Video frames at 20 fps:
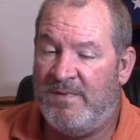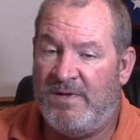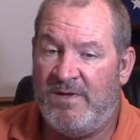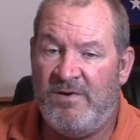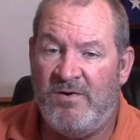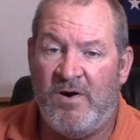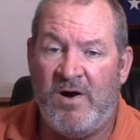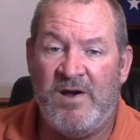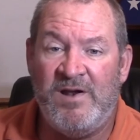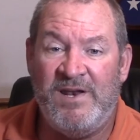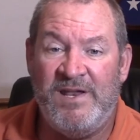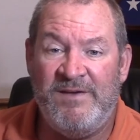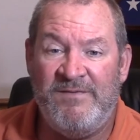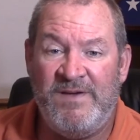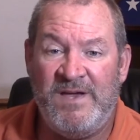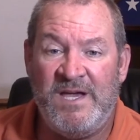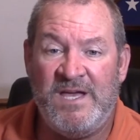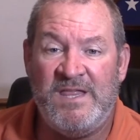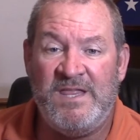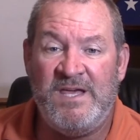you are
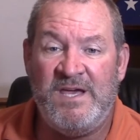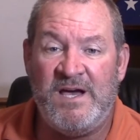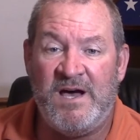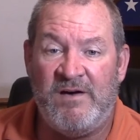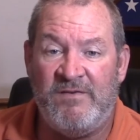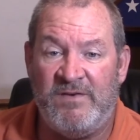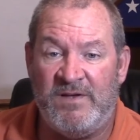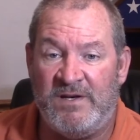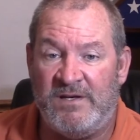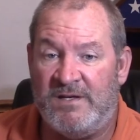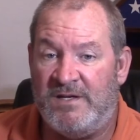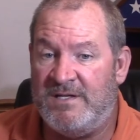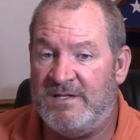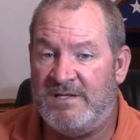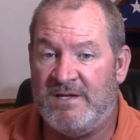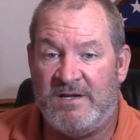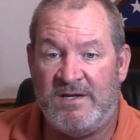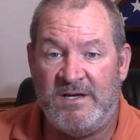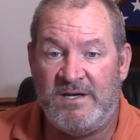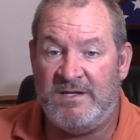living in the oven.
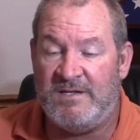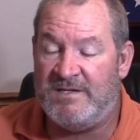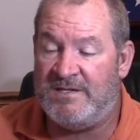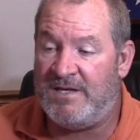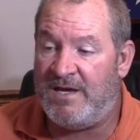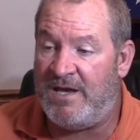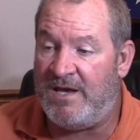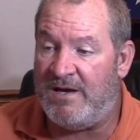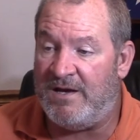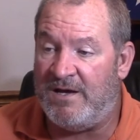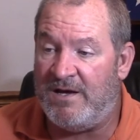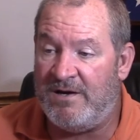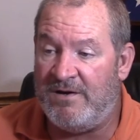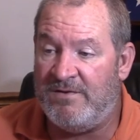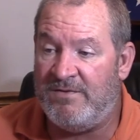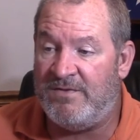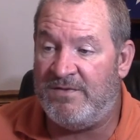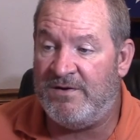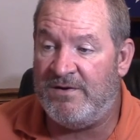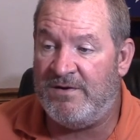That's all I can say.
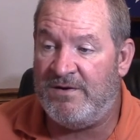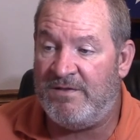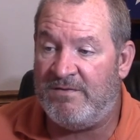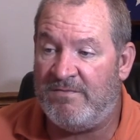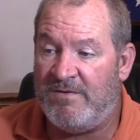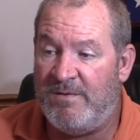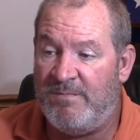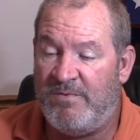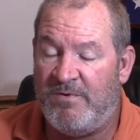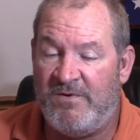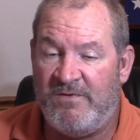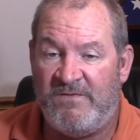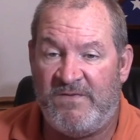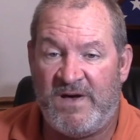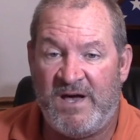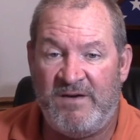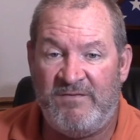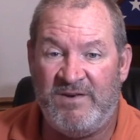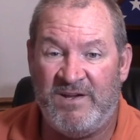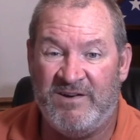one thirty-three point
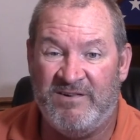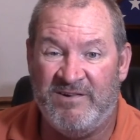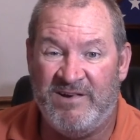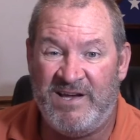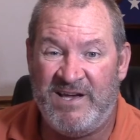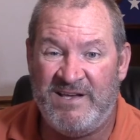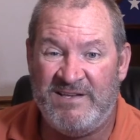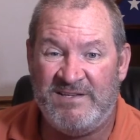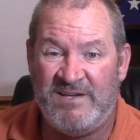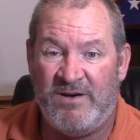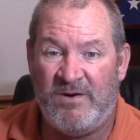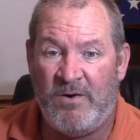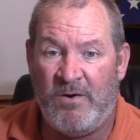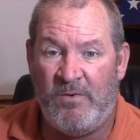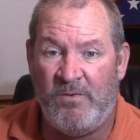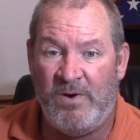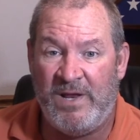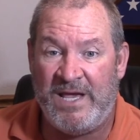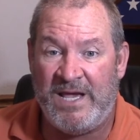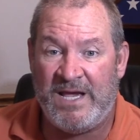five degrees.
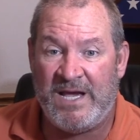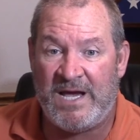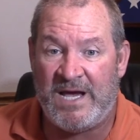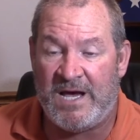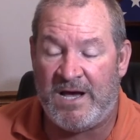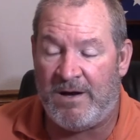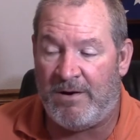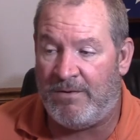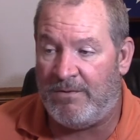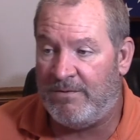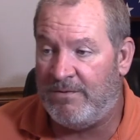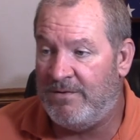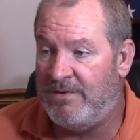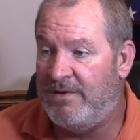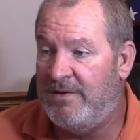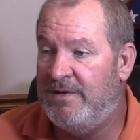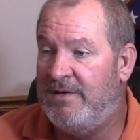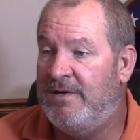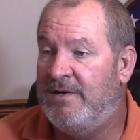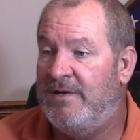Holy cow.
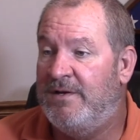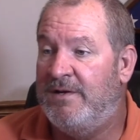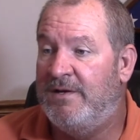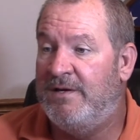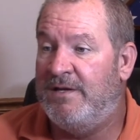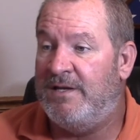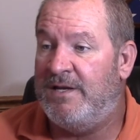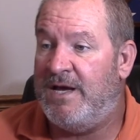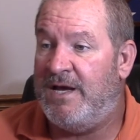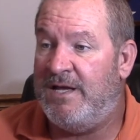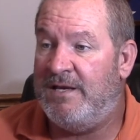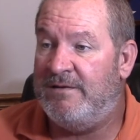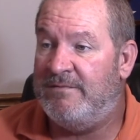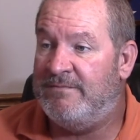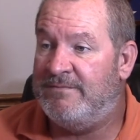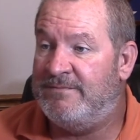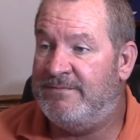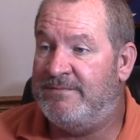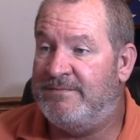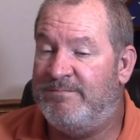Uh,
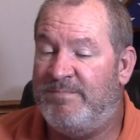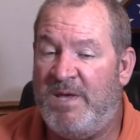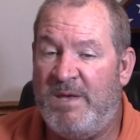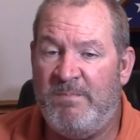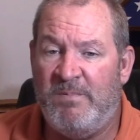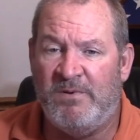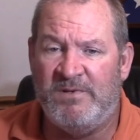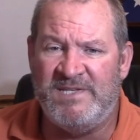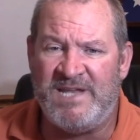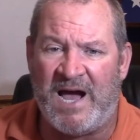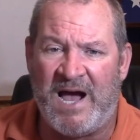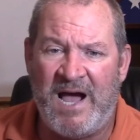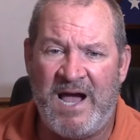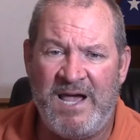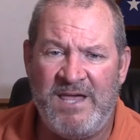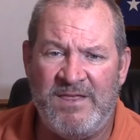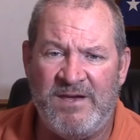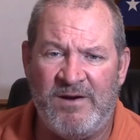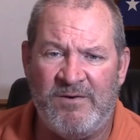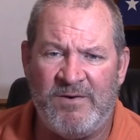people
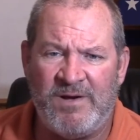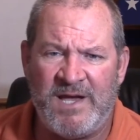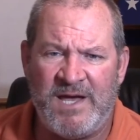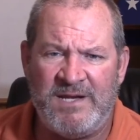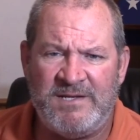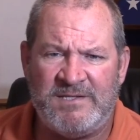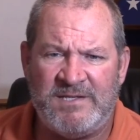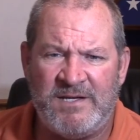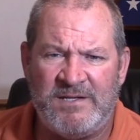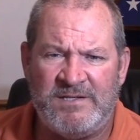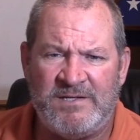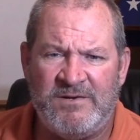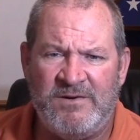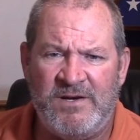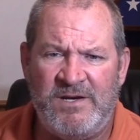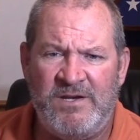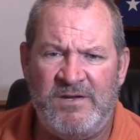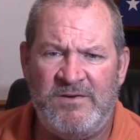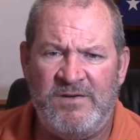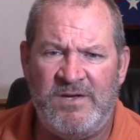die there. What kind of
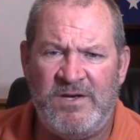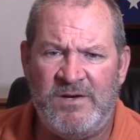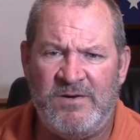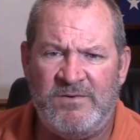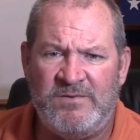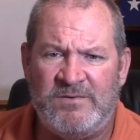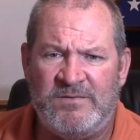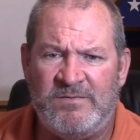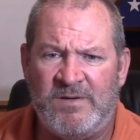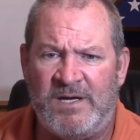sunscreen do you use?